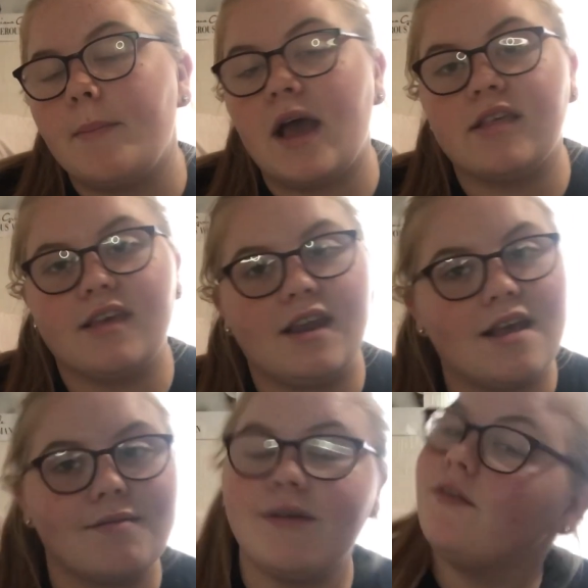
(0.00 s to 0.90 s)
I'll see you
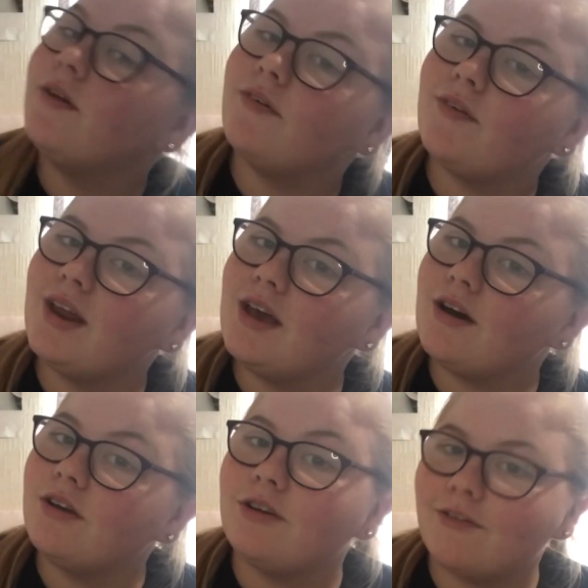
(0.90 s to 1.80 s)
next week for another
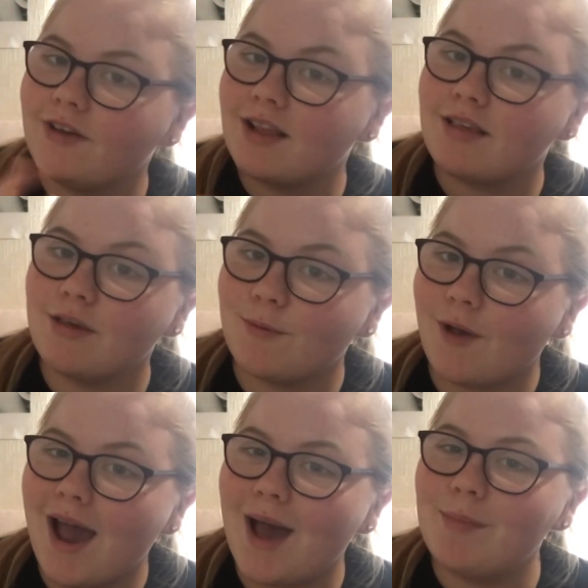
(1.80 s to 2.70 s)
video. Don't forget to
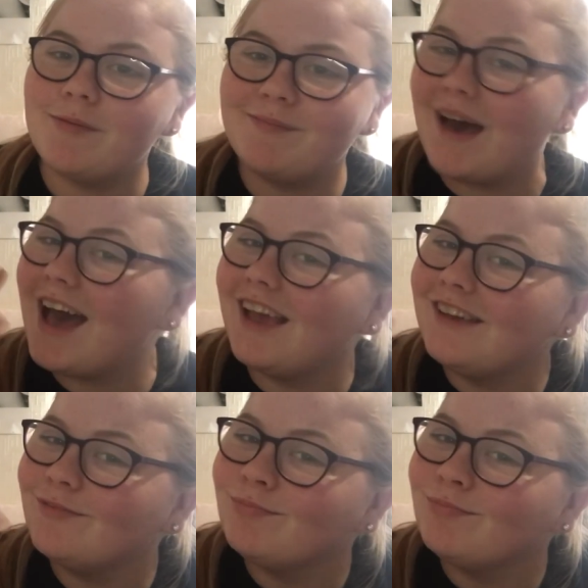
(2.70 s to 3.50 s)
subscribe. Bye.